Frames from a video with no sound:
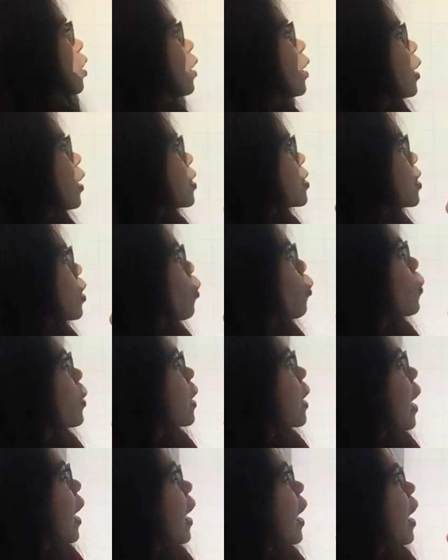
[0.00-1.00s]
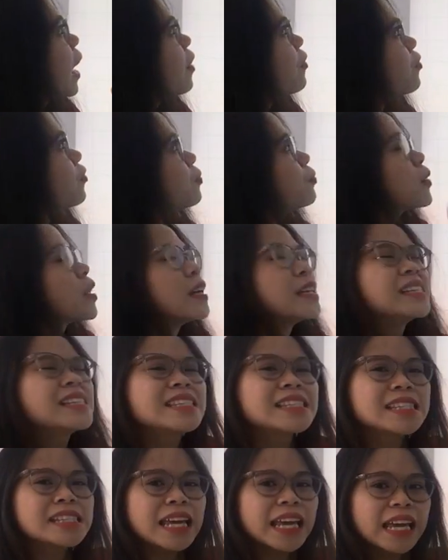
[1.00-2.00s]
So we have
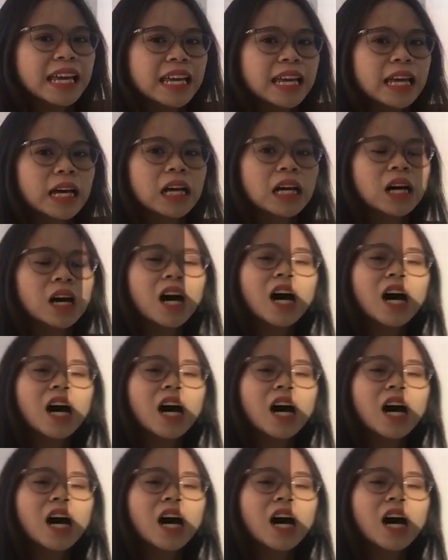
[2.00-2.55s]
sea.